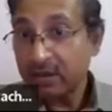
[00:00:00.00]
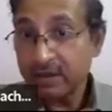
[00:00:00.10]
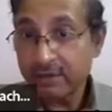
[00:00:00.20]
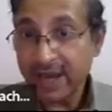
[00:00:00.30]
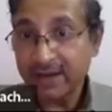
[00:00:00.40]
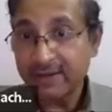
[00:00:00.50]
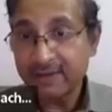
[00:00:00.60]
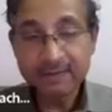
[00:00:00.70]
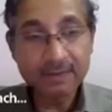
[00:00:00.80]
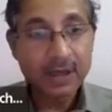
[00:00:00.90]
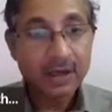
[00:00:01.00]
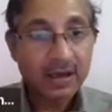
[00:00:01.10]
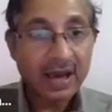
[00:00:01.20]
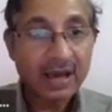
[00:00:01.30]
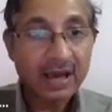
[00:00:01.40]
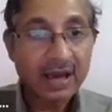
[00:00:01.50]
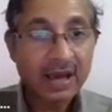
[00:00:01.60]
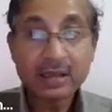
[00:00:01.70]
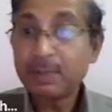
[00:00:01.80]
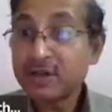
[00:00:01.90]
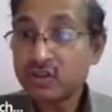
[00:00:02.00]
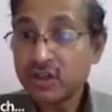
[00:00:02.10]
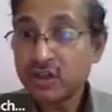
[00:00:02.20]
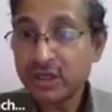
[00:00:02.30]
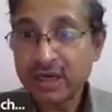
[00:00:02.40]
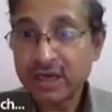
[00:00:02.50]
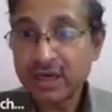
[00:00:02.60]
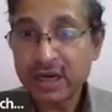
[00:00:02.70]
Iran and the Persian Gulf,